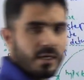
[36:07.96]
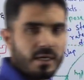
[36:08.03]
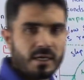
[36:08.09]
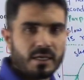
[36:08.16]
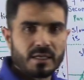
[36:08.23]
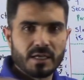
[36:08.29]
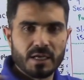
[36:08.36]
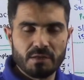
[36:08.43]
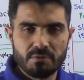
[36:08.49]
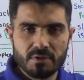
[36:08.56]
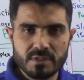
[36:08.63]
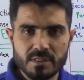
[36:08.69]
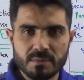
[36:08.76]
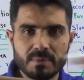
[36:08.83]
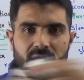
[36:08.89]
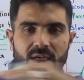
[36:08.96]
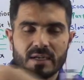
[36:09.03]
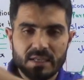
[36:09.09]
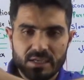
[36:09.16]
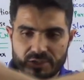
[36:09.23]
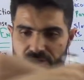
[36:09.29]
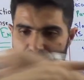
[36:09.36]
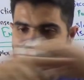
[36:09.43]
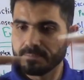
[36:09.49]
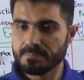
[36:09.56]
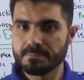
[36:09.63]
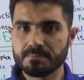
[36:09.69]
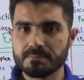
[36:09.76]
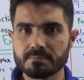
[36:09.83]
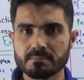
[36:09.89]
In a reversible reaction,
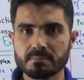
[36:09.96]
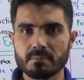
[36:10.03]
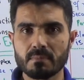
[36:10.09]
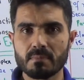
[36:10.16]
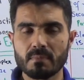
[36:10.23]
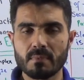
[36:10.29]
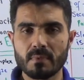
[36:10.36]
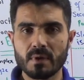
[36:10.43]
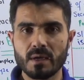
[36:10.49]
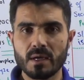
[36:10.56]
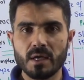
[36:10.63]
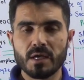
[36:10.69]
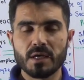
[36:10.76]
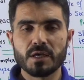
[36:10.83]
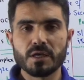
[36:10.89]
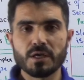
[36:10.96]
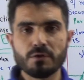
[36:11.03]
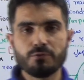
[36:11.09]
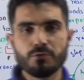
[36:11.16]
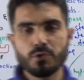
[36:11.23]
if